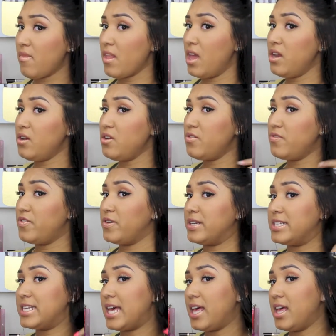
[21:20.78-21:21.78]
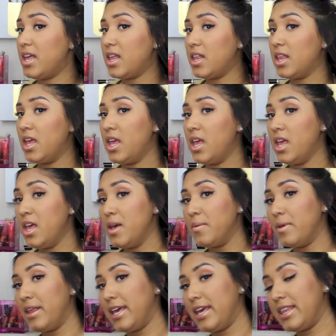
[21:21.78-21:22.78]
I don't know if you can tell,
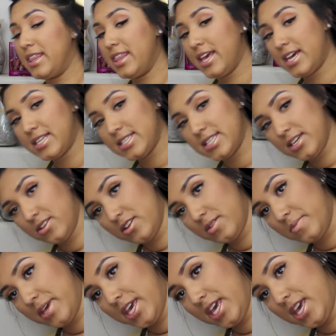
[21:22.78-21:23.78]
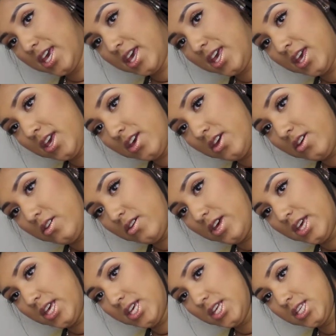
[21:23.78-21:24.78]
but like that's how long my
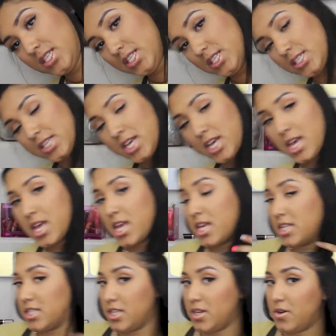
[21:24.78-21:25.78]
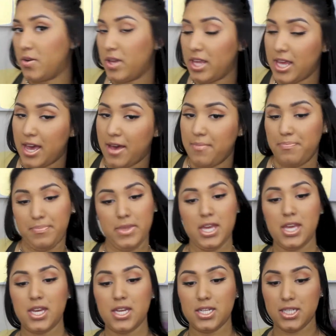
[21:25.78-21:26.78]
hair is. So yeah,
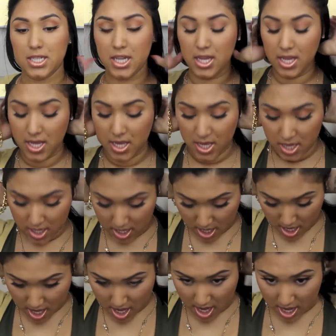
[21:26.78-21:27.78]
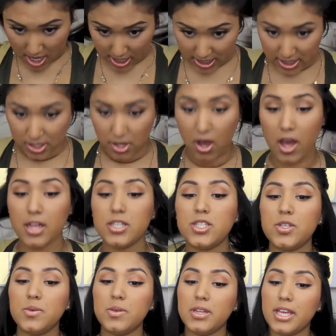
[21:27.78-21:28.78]
it has gotten
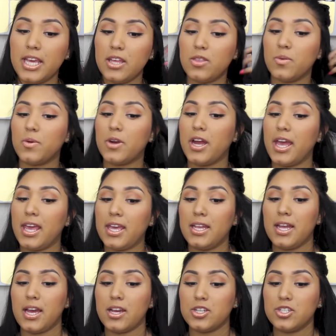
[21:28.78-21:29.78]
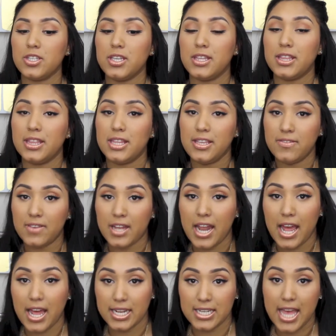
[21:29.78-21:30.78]
to a length where I can actually leave
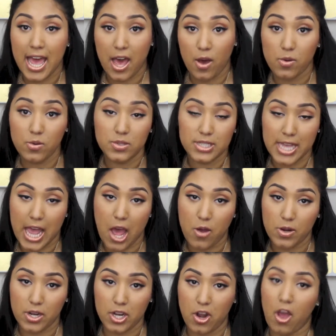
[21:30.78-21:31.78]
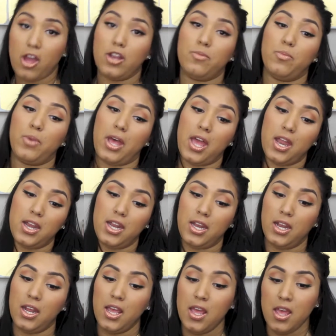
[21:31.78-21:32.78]
it out down and not in a bun
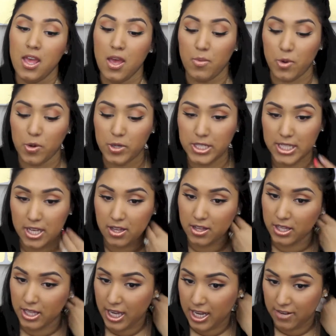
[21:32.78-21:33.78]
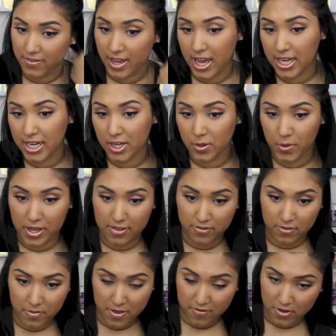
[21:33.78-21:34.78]
and ponytail and kind of hide it away
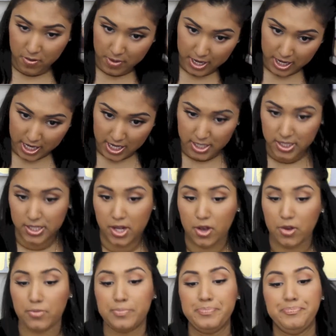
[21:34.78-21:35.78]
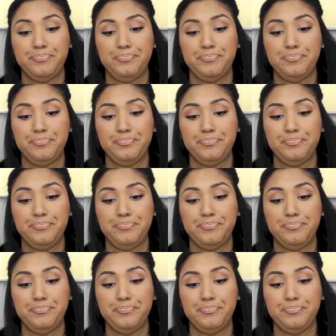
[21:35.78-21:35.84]
from everybody. So